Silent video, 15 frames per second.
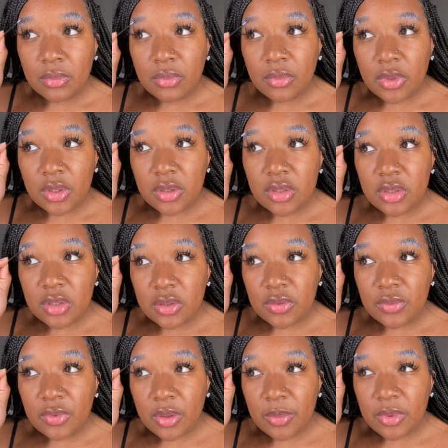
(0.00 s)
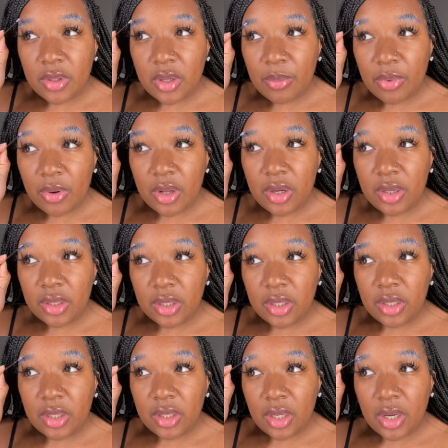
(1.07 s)
This is just rubbing that product
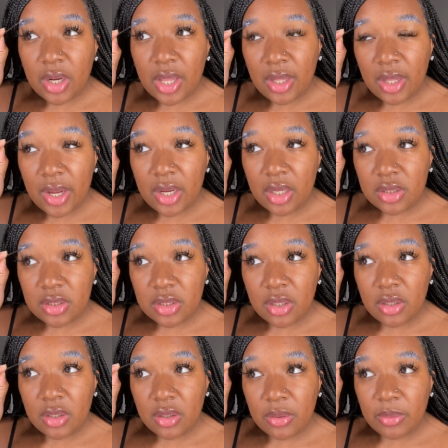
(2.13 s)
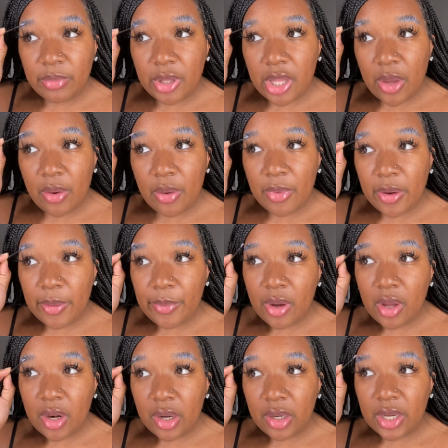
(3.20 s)
in, and I like to play with my
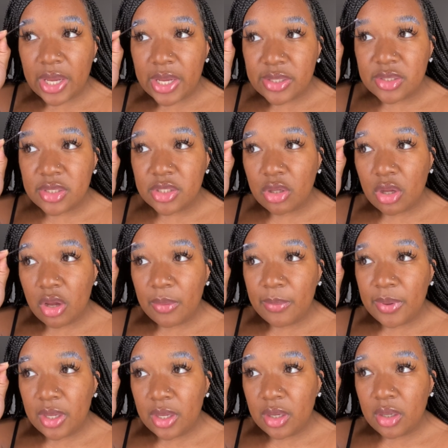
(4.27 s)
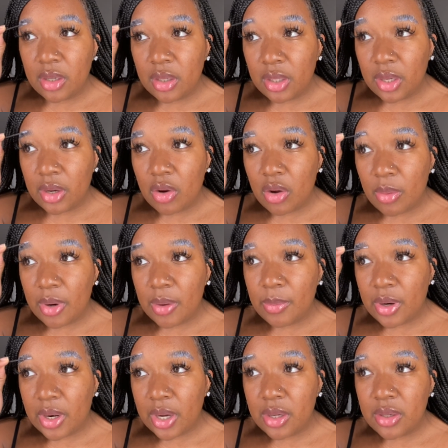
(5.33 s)
product as it's up here, like on my
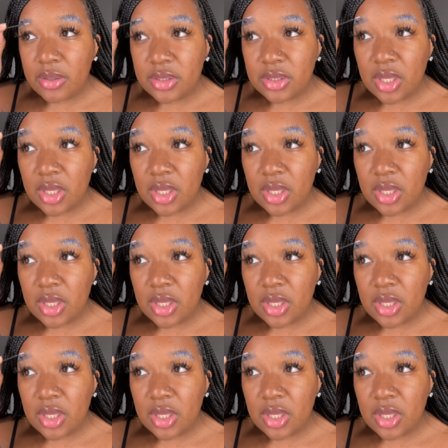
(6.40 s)
brows.